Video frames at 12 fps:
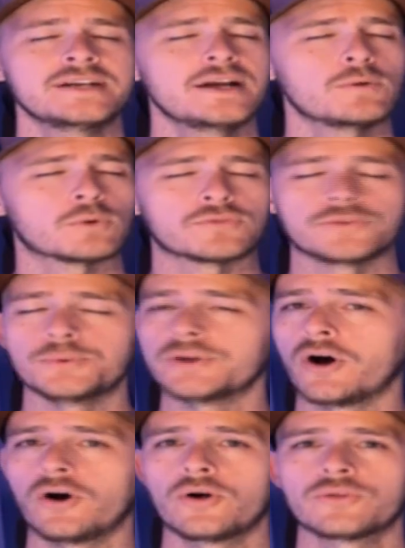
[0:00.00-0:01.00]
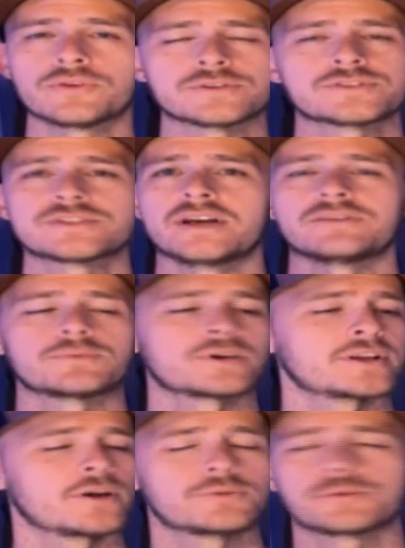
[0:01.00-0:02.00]
We're reviewing all their stuff. We're
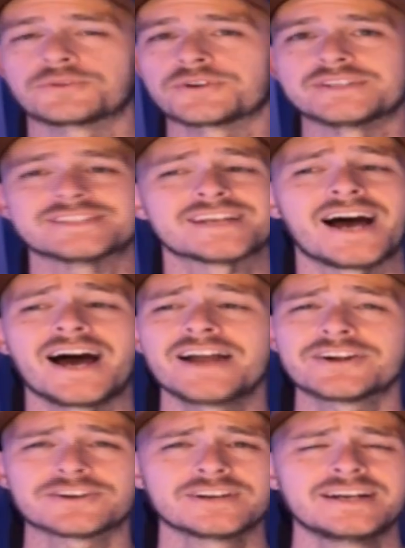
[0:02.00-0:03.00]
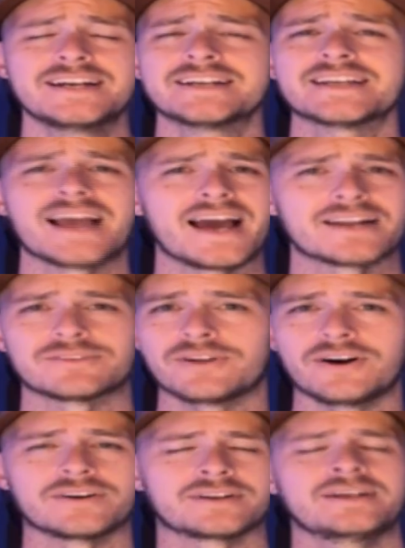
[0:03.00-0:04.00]
gonna go through their entire
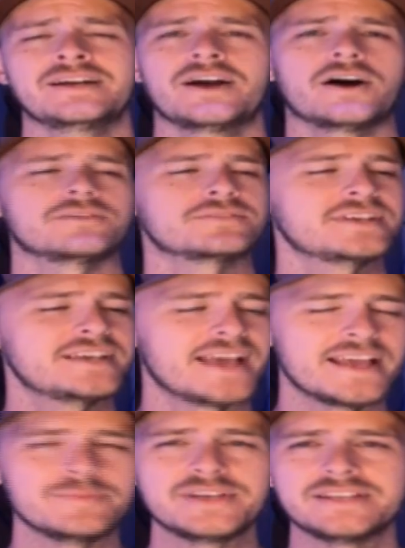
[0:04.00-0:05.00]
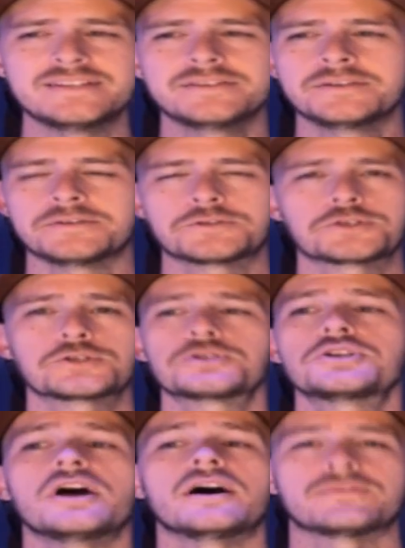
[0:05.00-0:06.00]
catalog of gaming
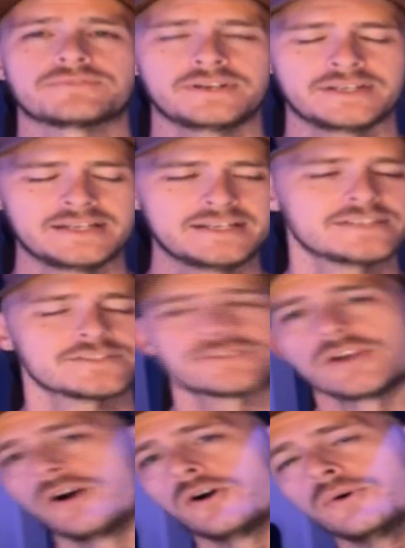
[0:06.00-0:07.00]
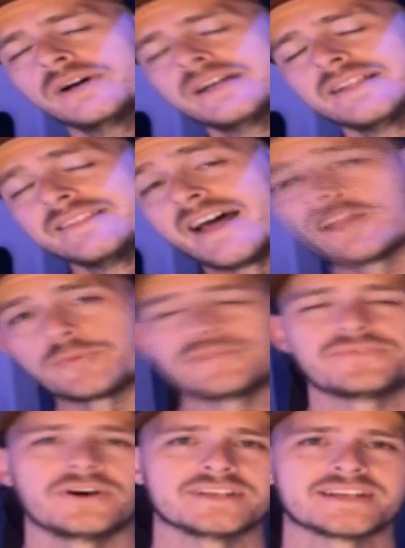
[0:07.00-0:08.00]
stuff. So that'll be
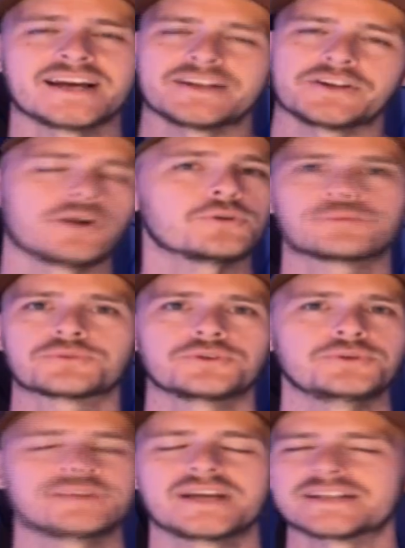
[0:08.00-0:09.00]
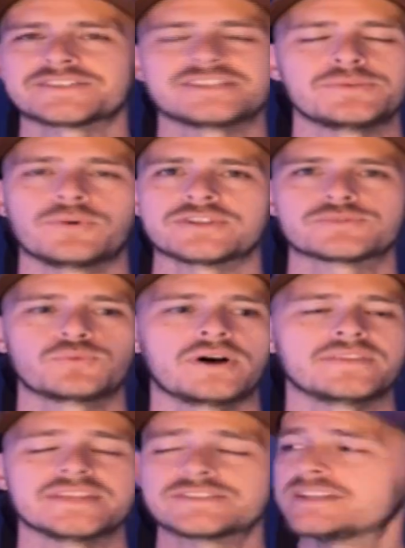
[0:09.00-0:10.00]
fun to kind of go through and kind of see what's
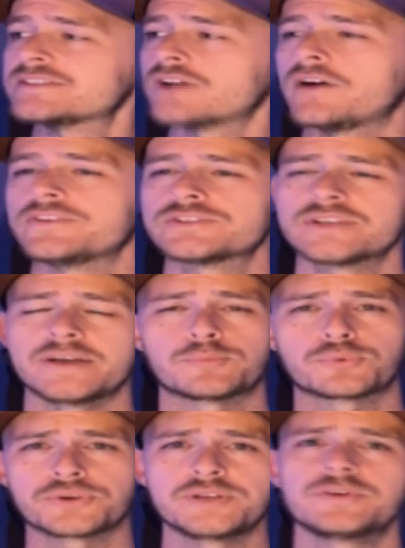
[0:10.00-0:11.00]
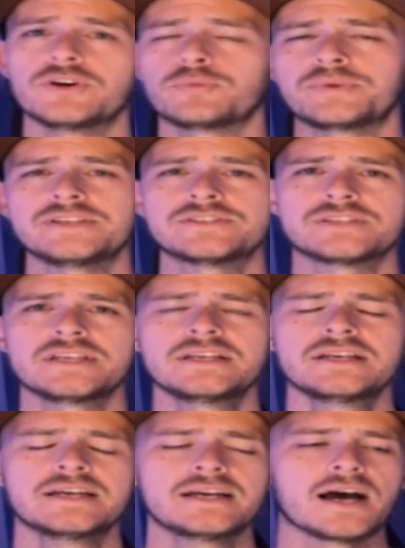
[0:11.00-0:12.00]
what. This is obviously a pre-built
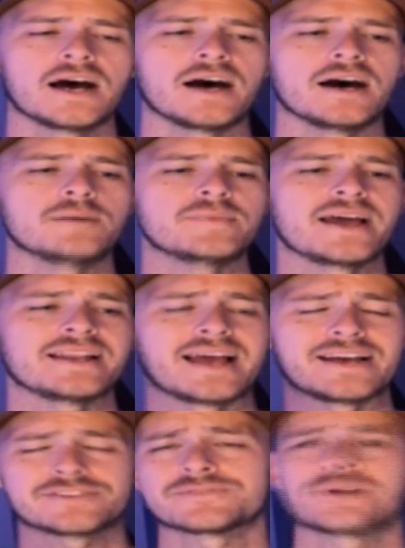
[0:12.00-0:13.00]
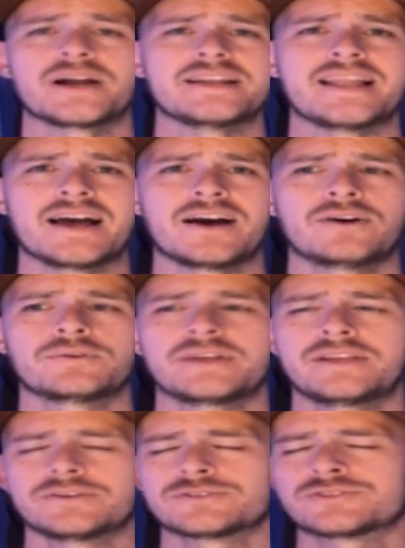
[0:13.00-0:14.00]
PC. And as of right now,
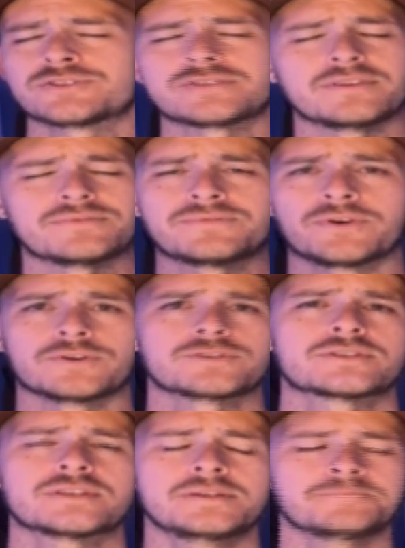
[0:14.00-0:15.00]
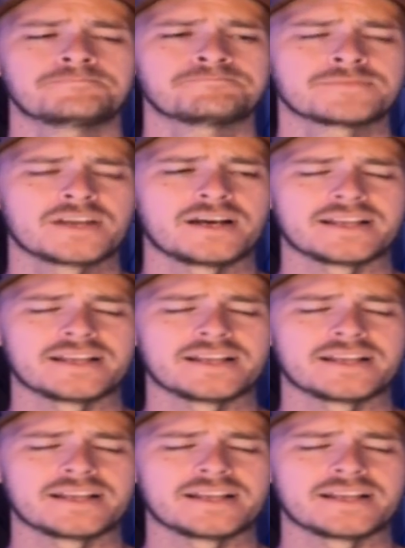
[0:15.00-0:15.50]
here's just the first kind of